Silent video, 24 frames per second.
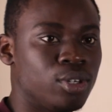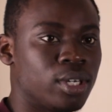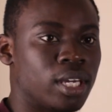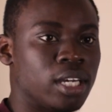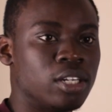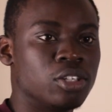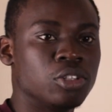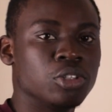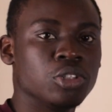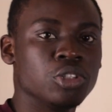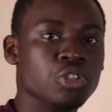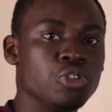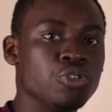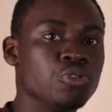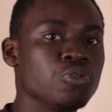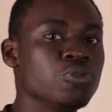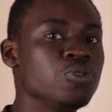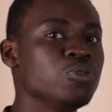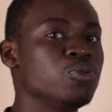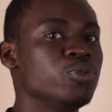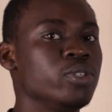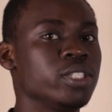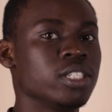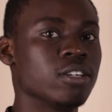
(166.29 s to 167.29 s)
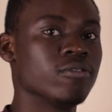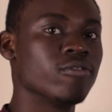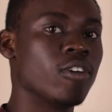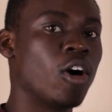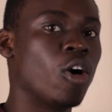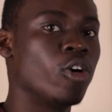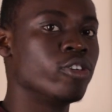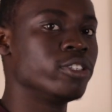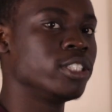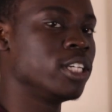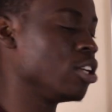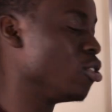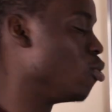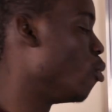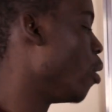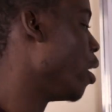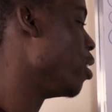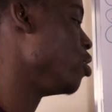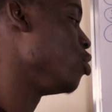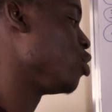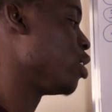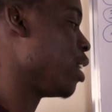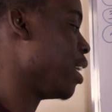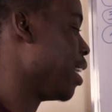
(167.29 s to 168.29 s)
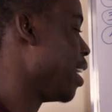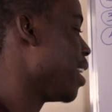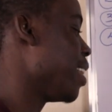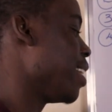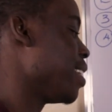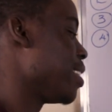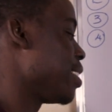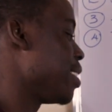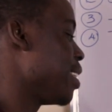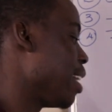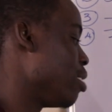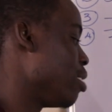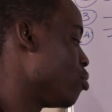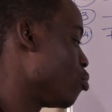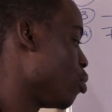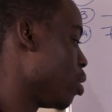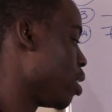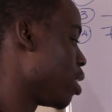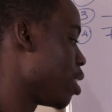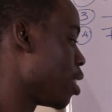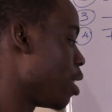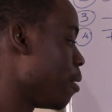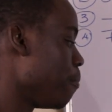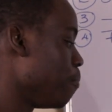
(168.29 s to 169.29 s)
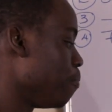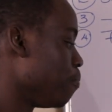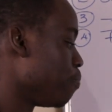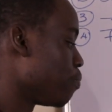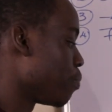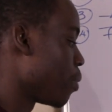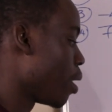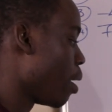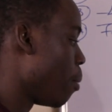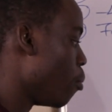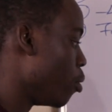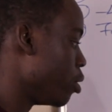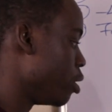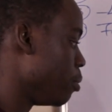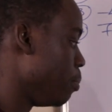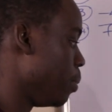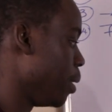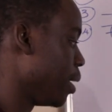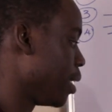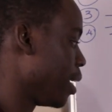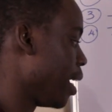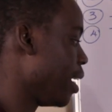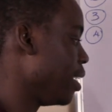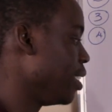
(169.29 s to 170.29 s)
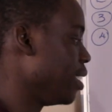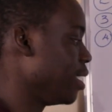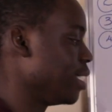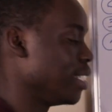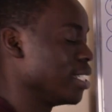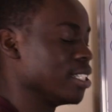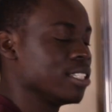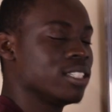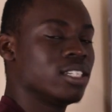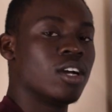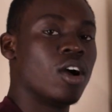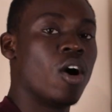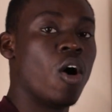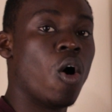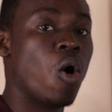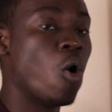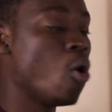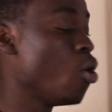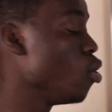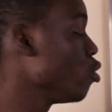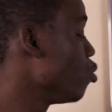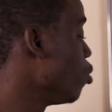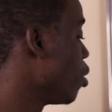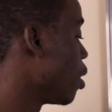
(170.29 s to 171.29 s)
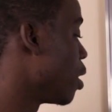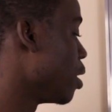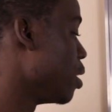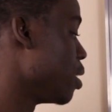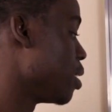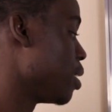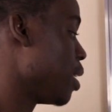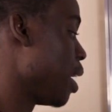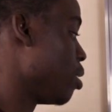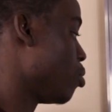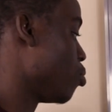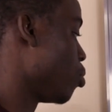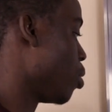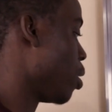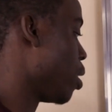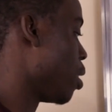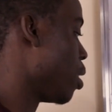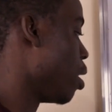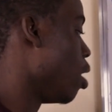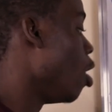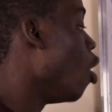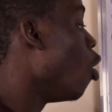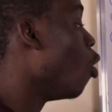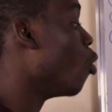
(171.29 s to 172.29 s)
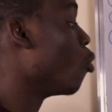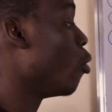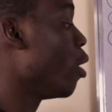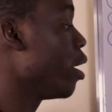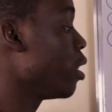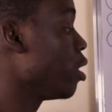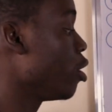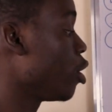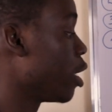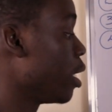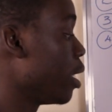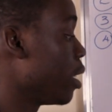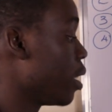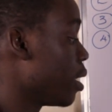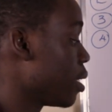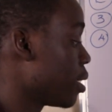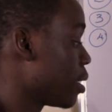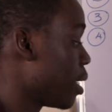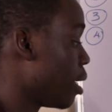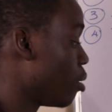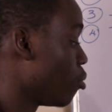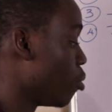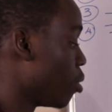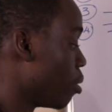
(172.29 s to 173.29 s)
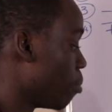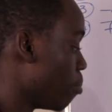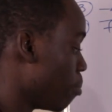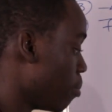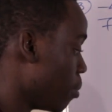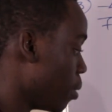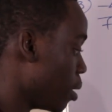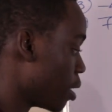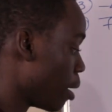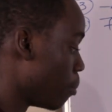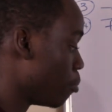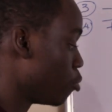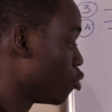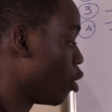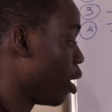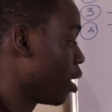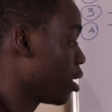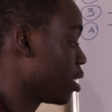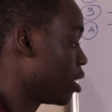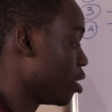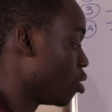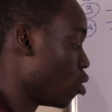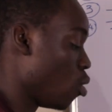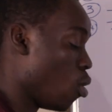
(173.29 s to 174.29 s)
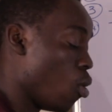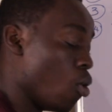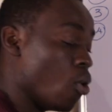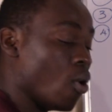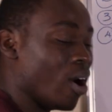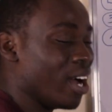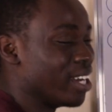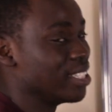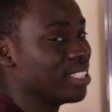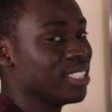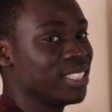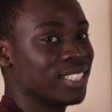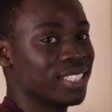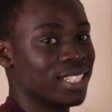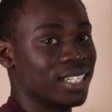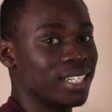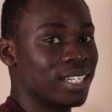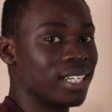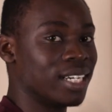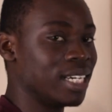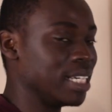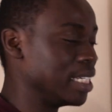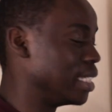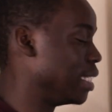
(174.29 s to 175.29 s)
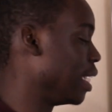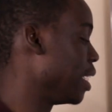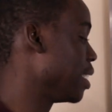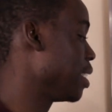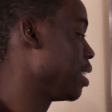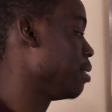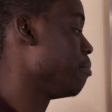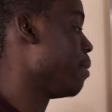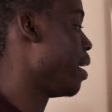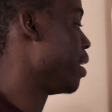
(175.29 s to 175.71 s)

you can use whichever order you want. You can either start with multiplication, or you can start with, or rather you can either start with subtraction or addition. It doesn't